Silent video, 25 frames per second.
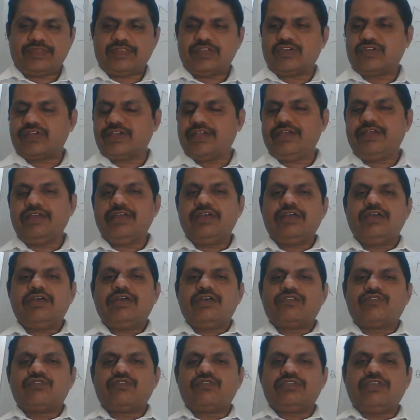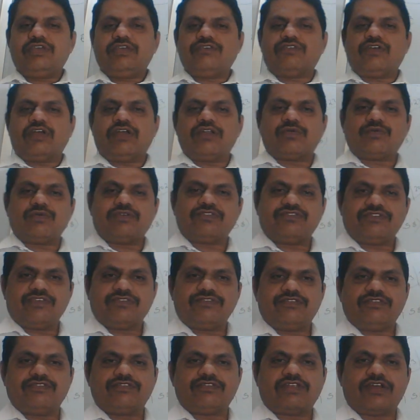Okay, so these all
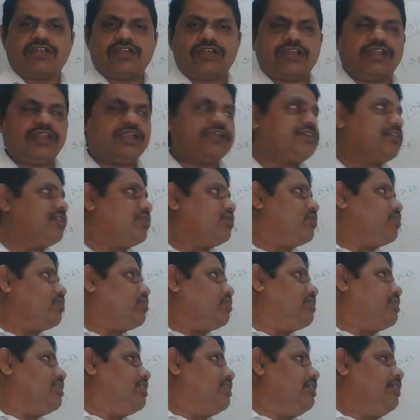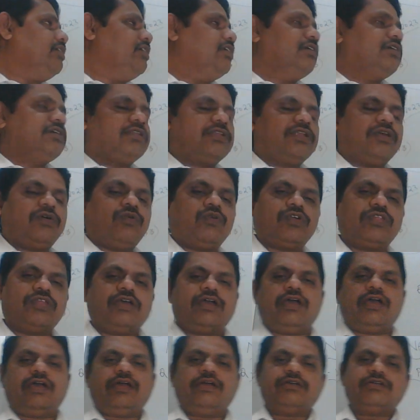questions is not related to only
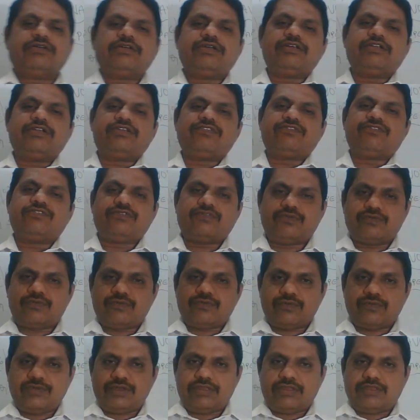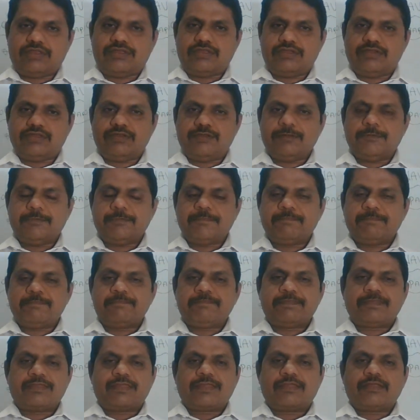Navodaya. It's with
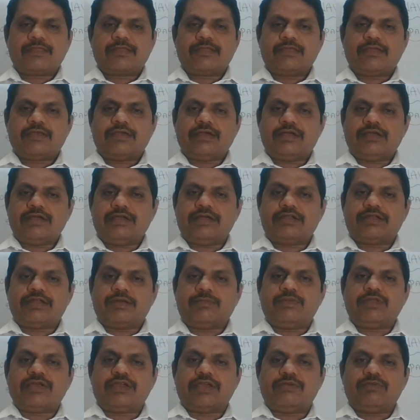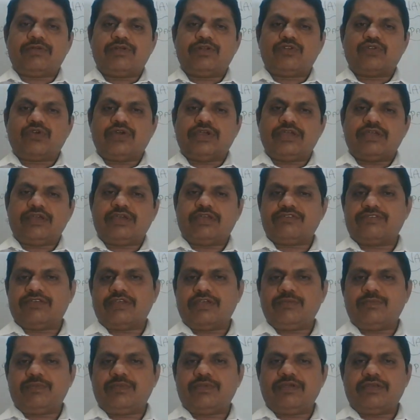it applicable to IAS,
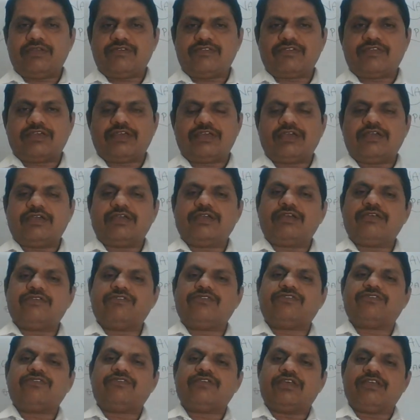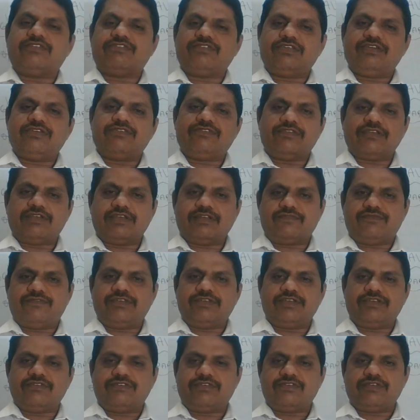IPS, KS, SDC,
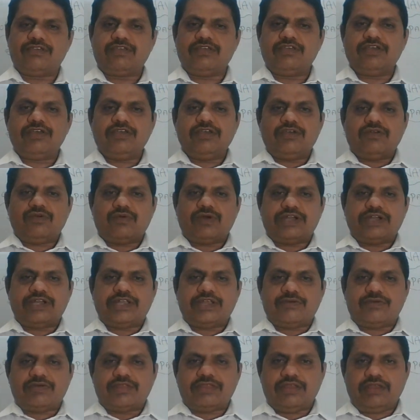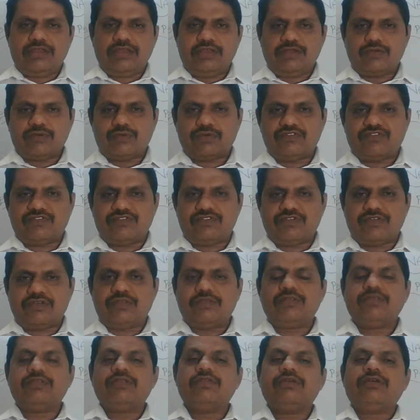FDC, whatever the
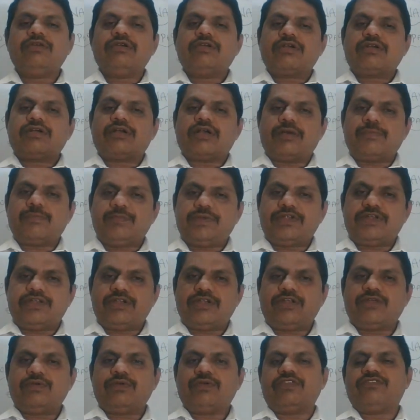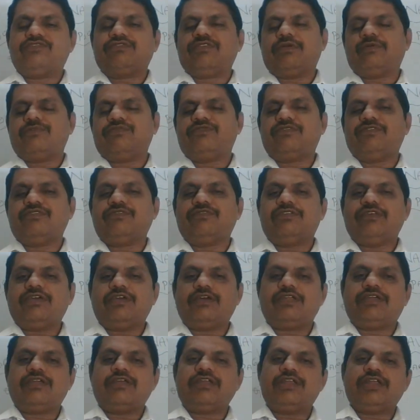question competitive exams is
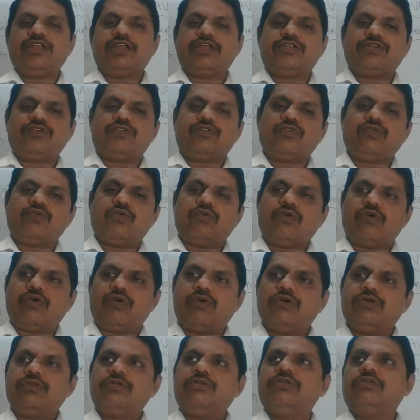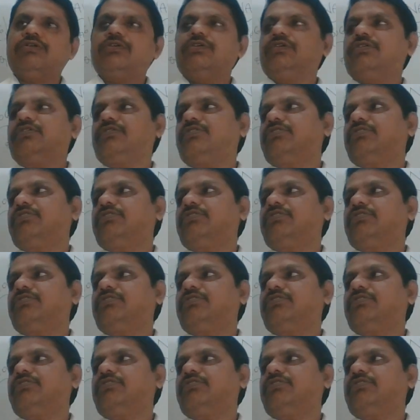there related to all